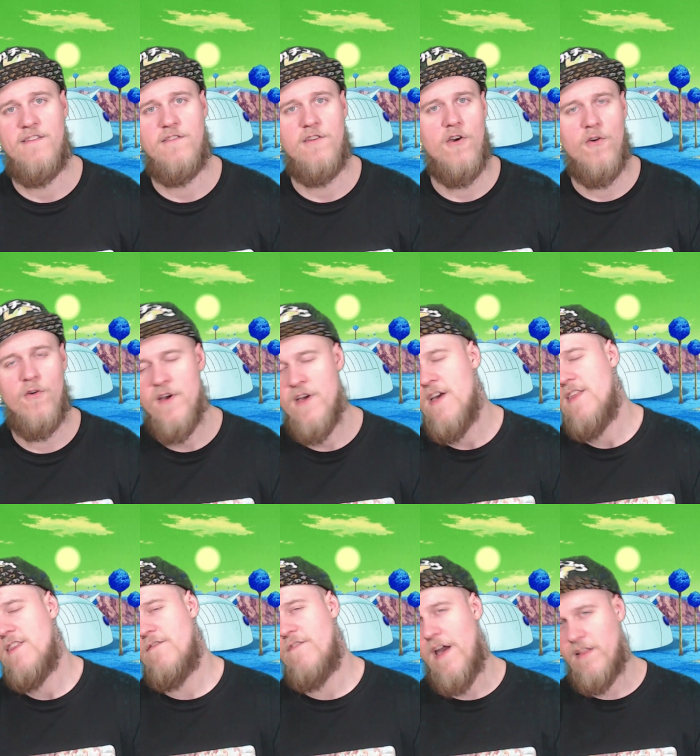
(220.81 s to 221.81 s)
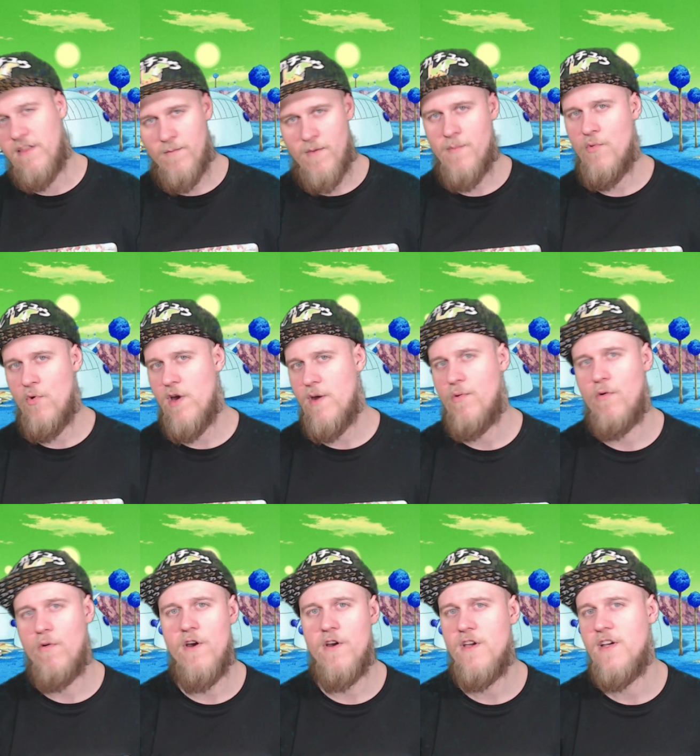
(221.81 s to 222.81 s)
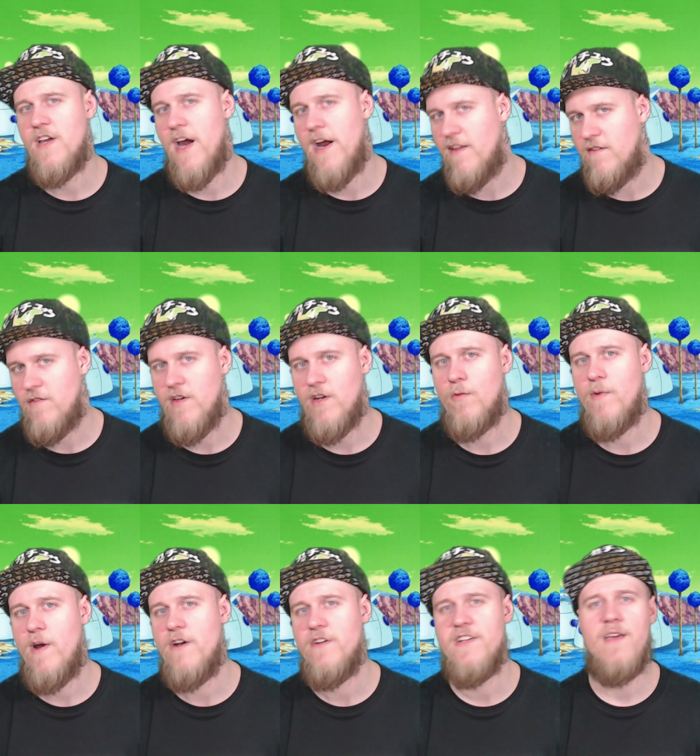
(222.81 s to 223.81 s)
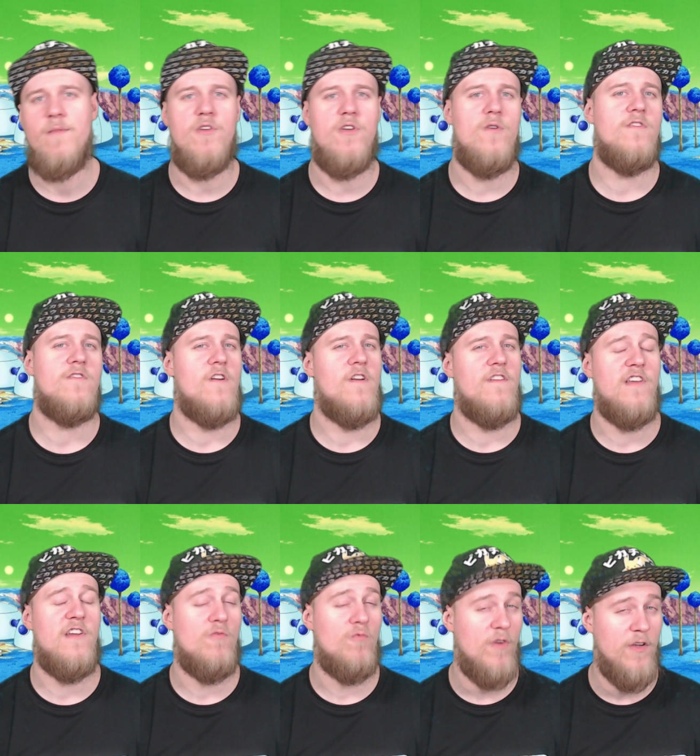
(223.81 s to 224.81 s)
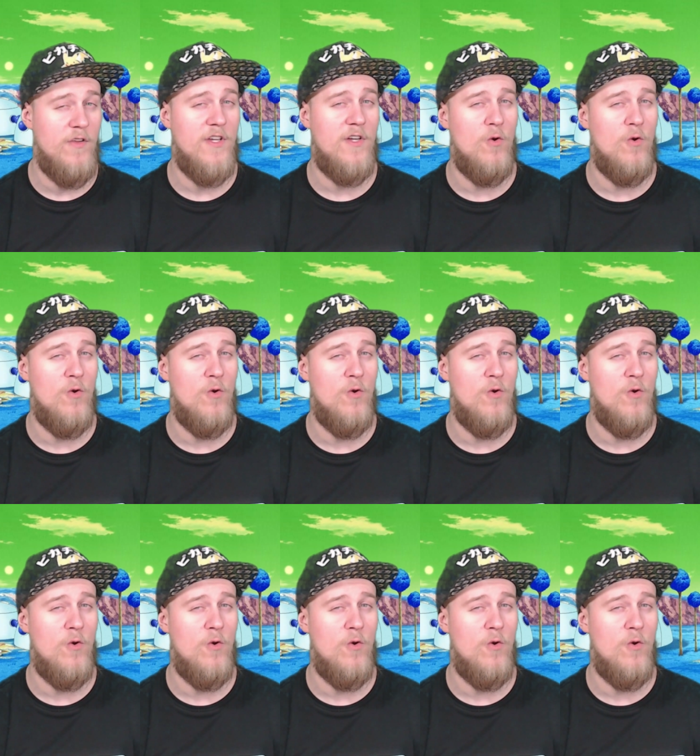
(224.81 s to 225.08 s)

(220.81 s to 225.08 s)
So the fact that my boy Punga got a secret rare debut is honestly really